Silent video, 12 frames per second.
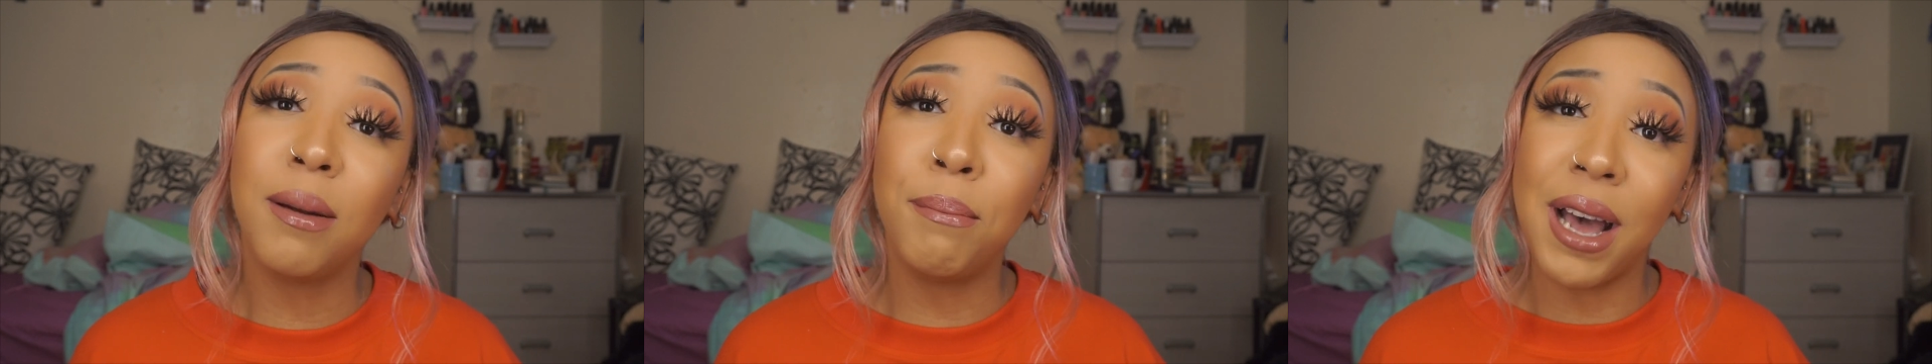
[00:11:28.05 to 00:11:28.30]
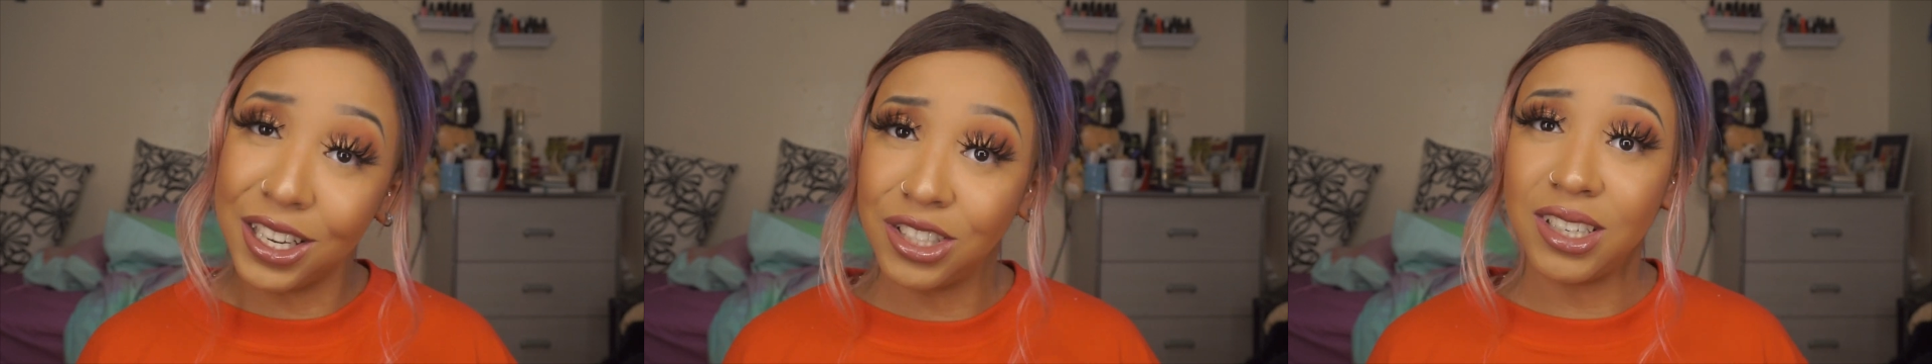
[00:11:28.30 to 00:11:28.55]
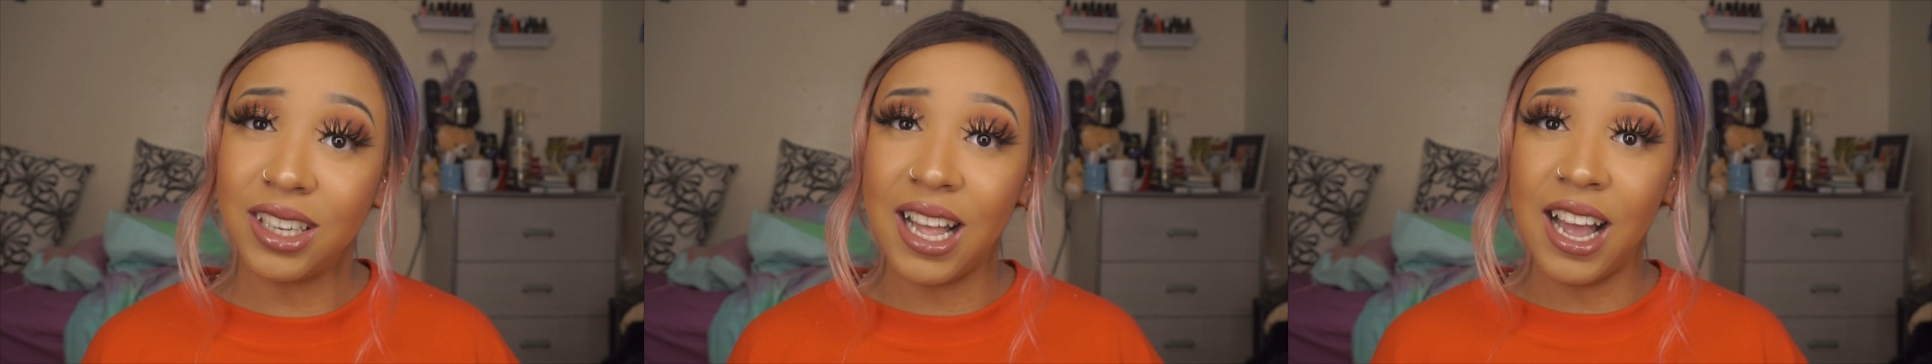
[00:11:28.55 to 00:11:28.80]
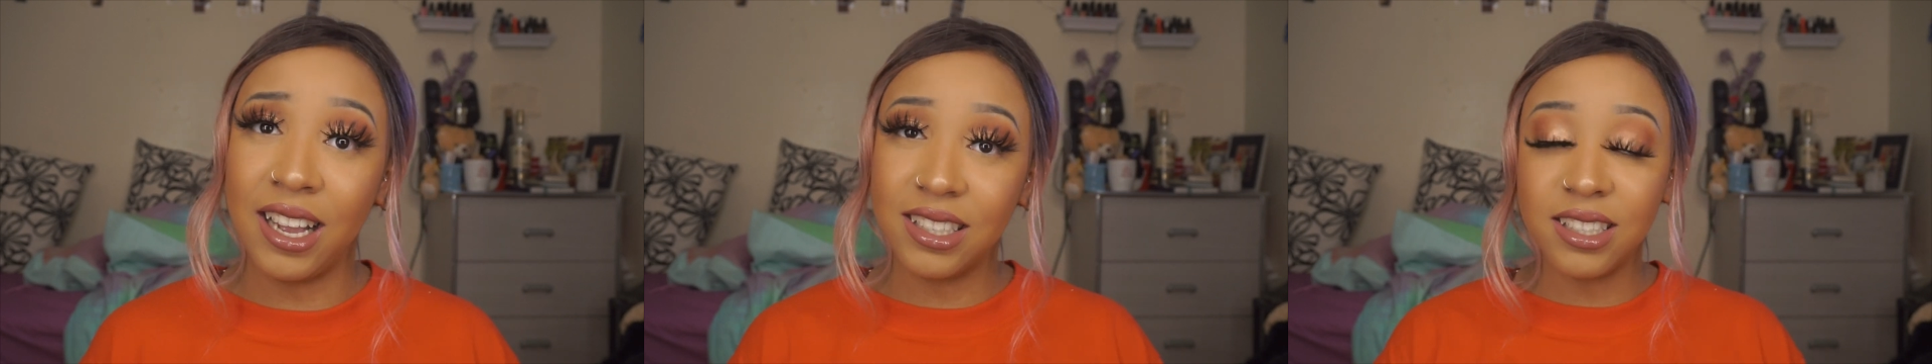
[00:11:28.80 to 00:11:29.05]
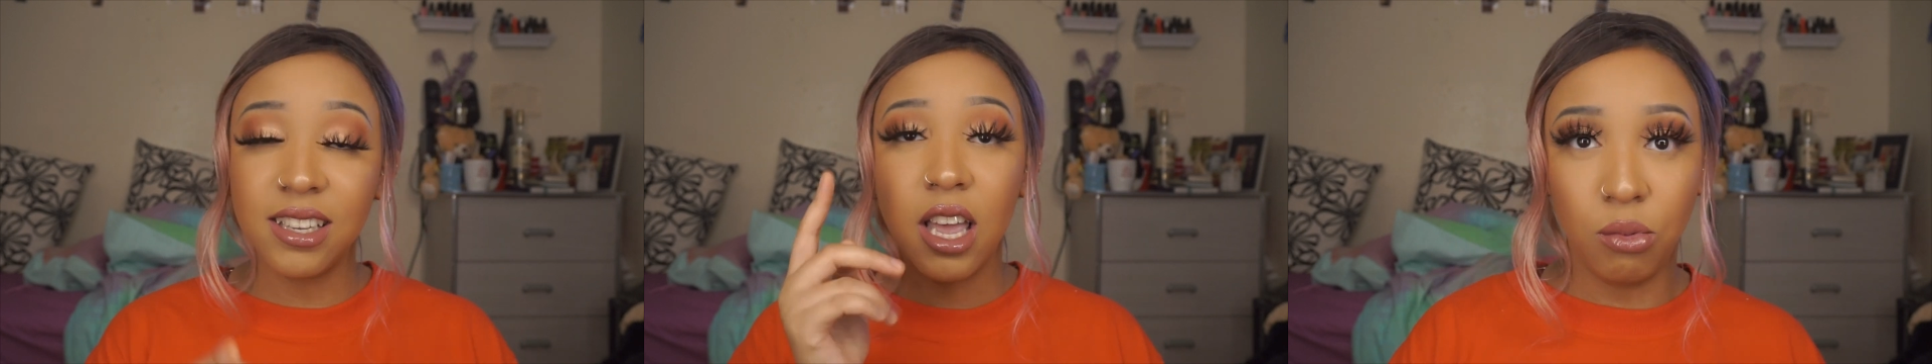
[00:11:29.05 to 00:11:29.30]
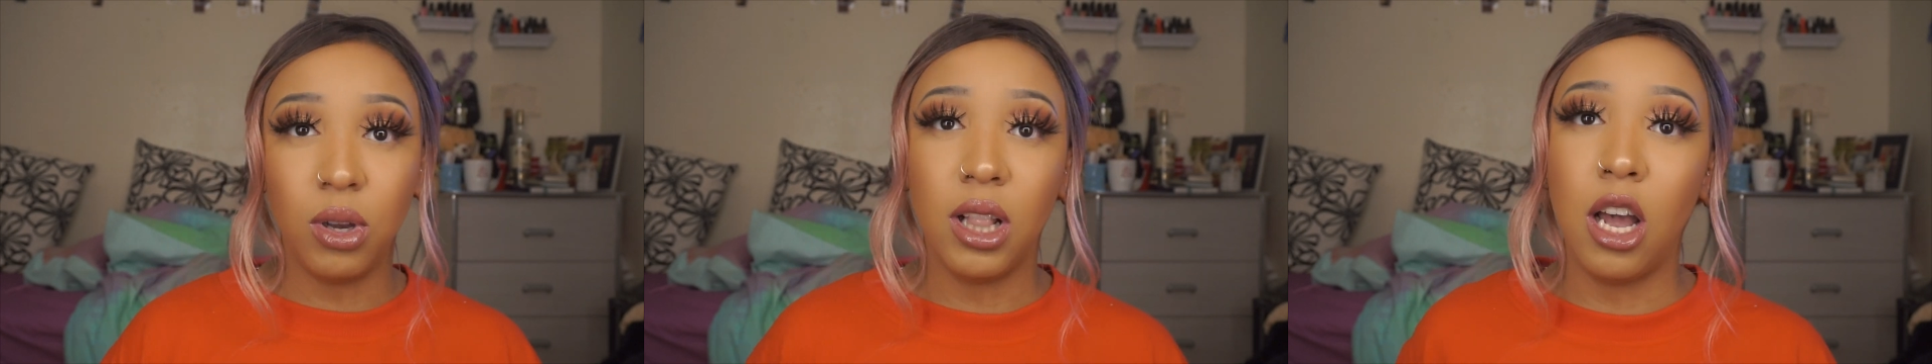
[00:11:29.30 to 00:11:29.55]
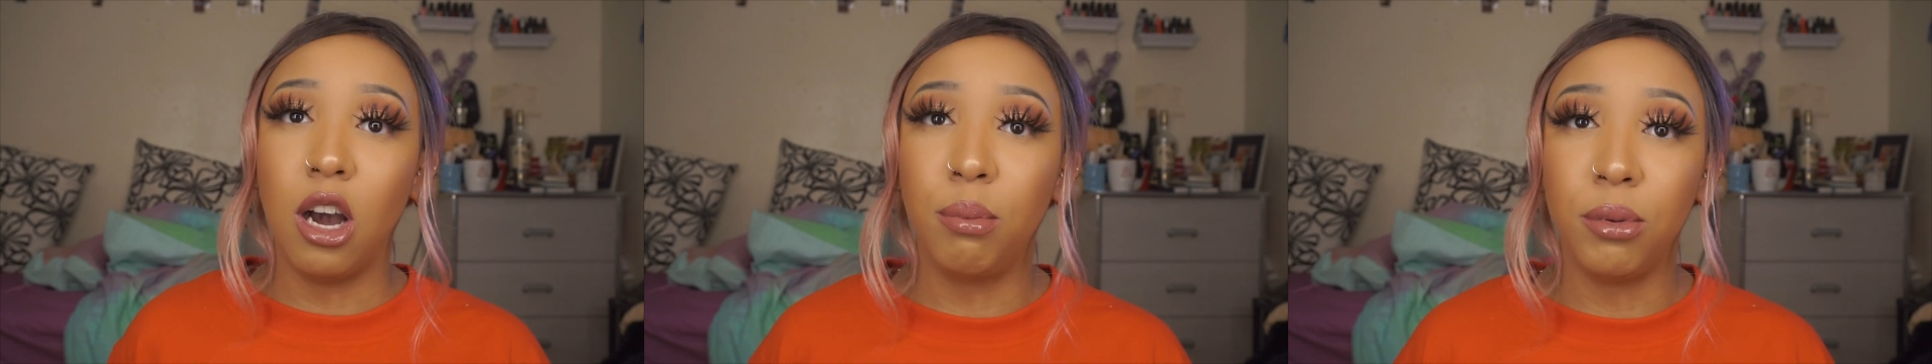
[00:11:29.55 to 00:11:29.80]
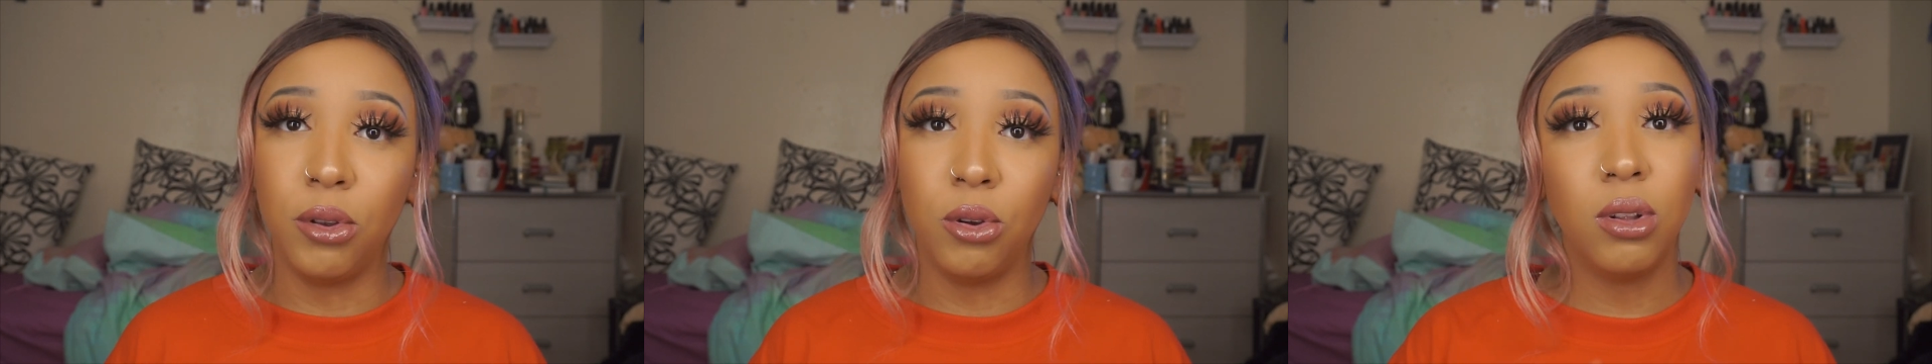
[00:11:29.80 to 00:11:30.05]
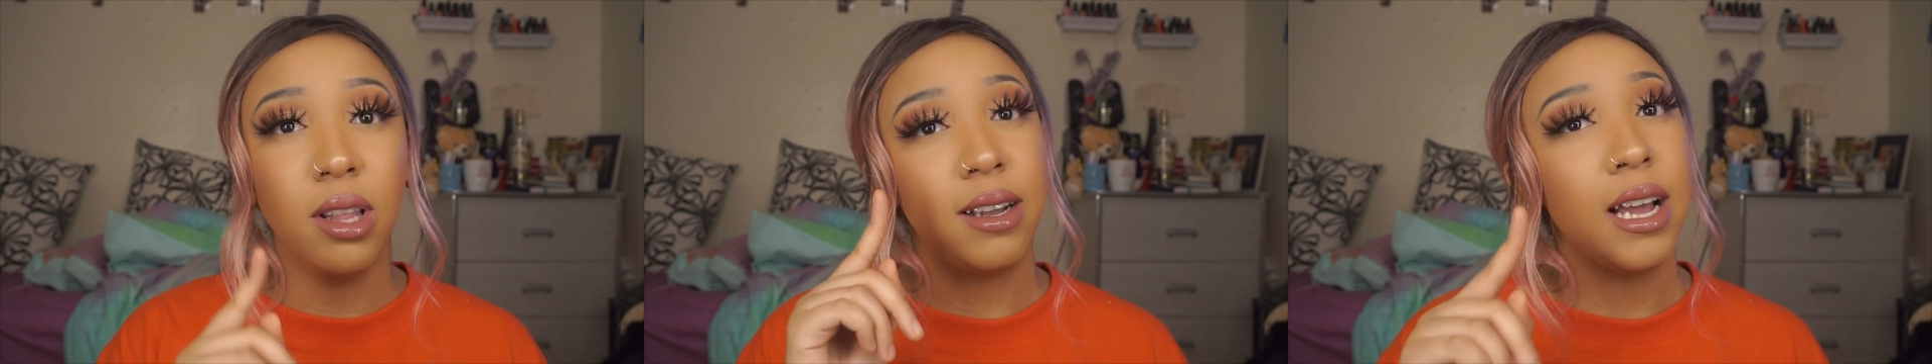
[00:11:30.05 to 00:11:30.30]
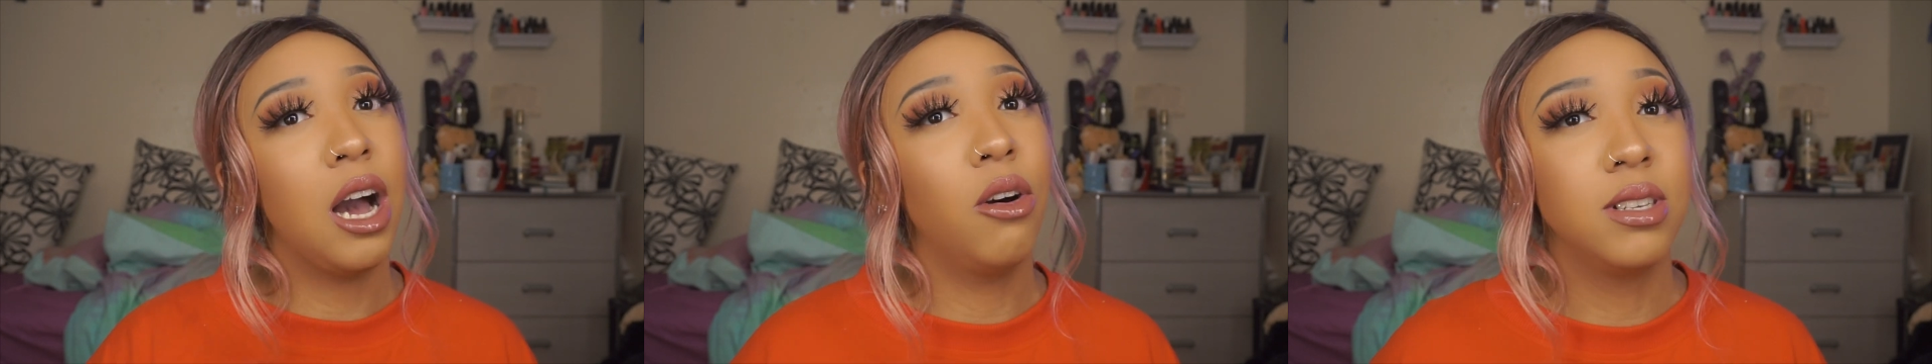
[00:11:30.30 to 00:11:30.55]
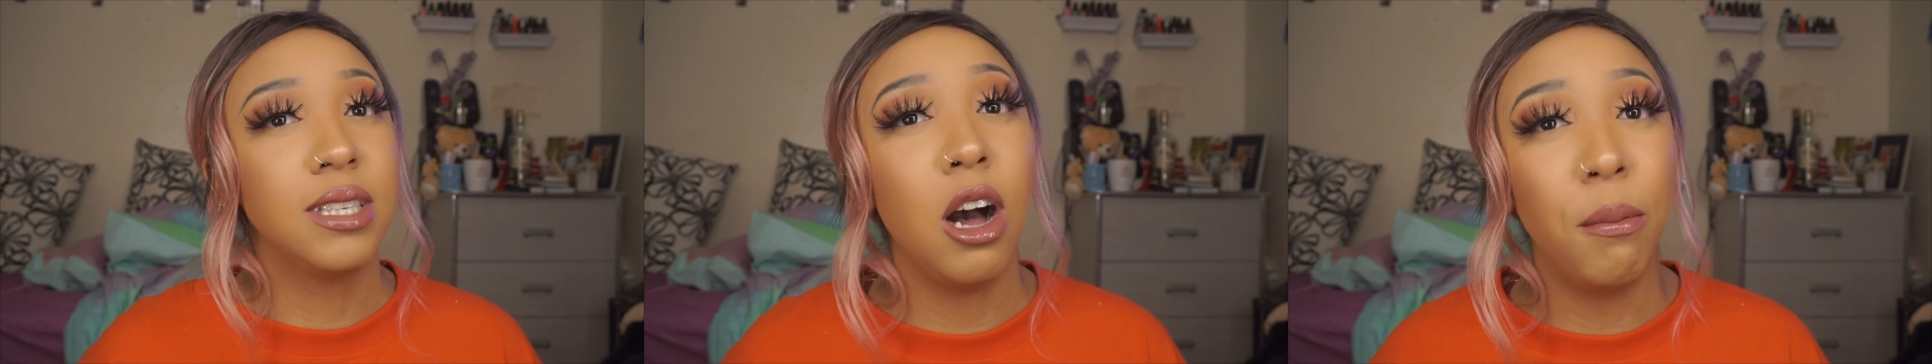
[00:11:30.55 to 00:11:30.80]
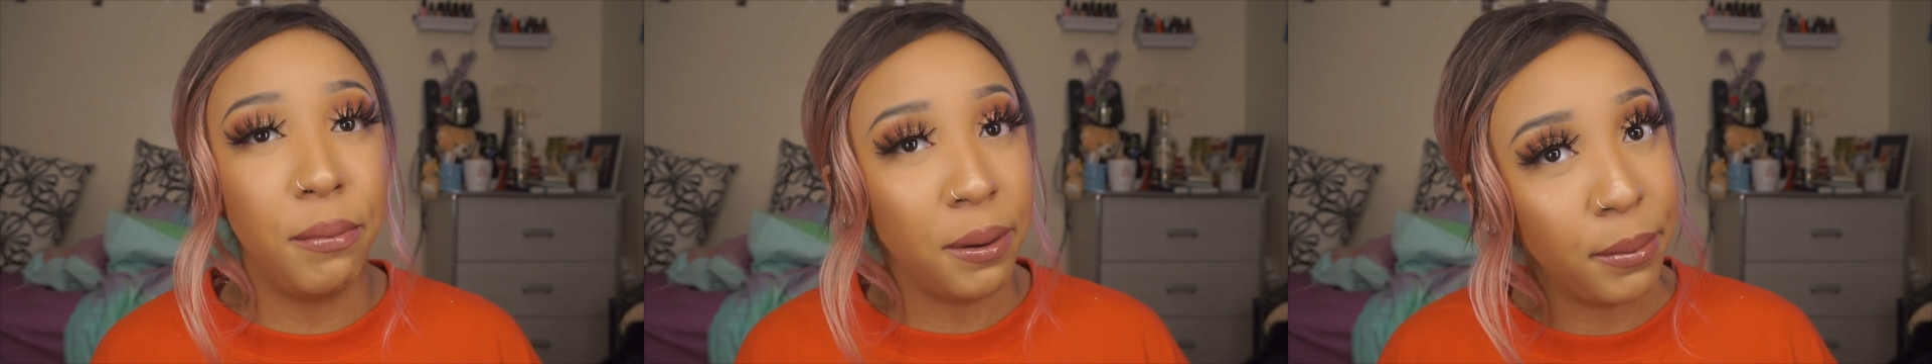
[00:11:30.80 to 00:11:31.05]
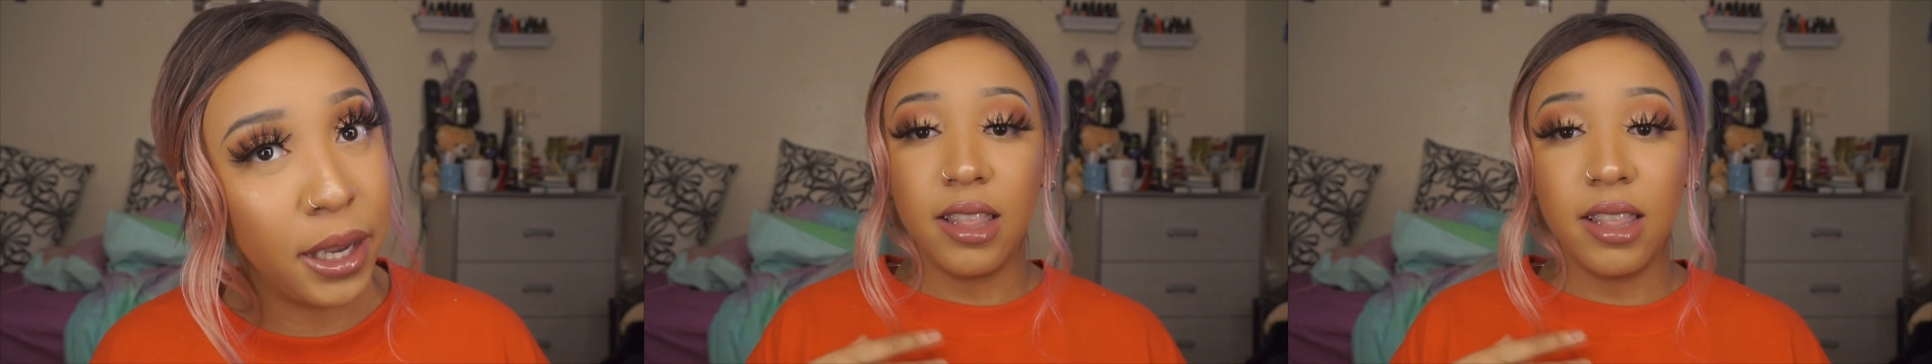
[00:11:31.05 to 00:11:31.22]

Masterclass will help you, like how it's helping me.